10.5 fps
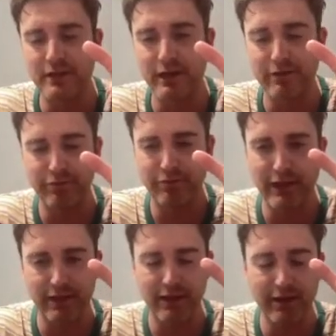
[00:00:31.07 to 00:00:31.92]
kind of
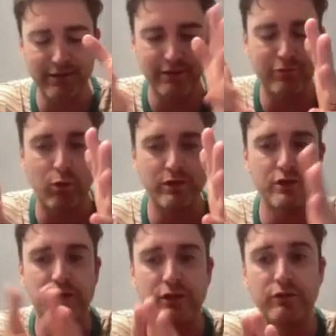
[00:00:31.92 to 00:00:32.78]
like the idea of what
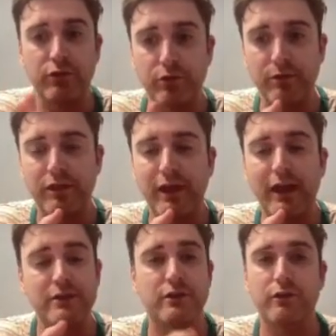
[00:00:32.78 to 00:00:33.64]
you could do with
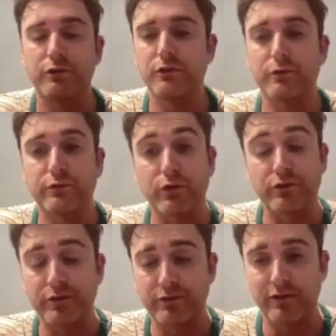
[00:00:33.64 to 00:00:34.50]
that. You could do all
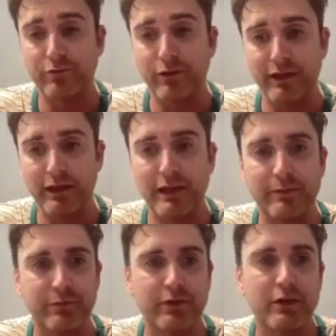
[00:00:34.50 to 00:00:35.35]
sorts of stuff with
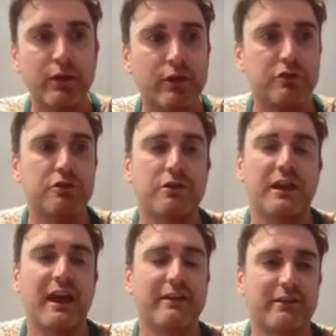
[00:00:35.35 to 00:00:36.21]
LLMs. You could
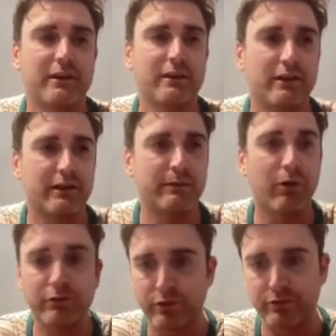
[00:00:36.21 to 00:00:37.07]
ask it
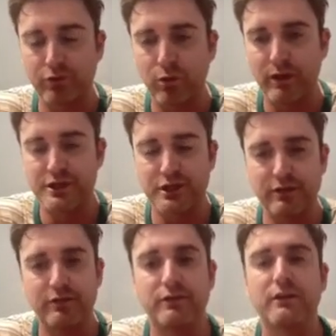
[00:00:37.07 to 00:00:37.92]
all sorts of
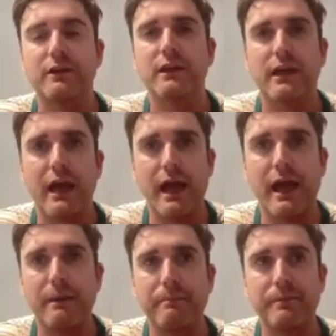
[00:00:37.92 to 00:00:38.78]
questions,
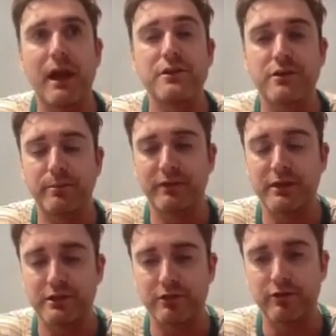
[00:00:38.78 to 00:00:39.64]
and you could
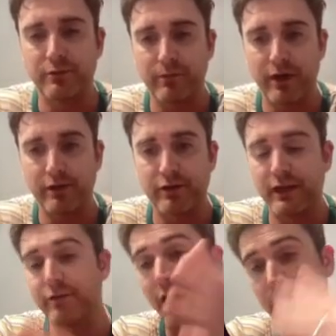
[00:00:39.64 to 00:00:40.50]
potentially do some other
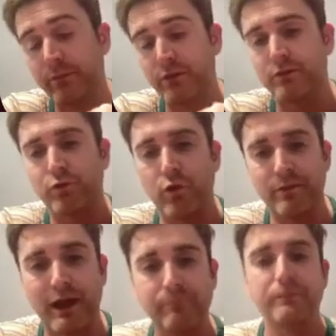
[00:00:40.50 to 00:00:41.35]
kind of outputs from
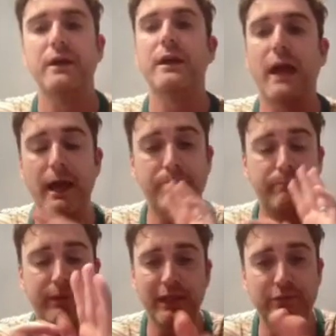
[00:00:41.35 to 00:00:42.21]
that.
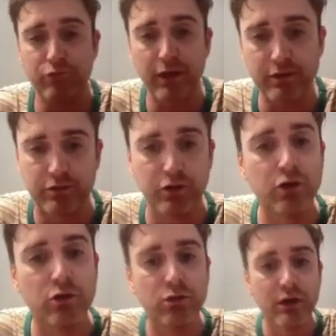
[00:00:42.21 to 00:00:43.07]
But let's run the tool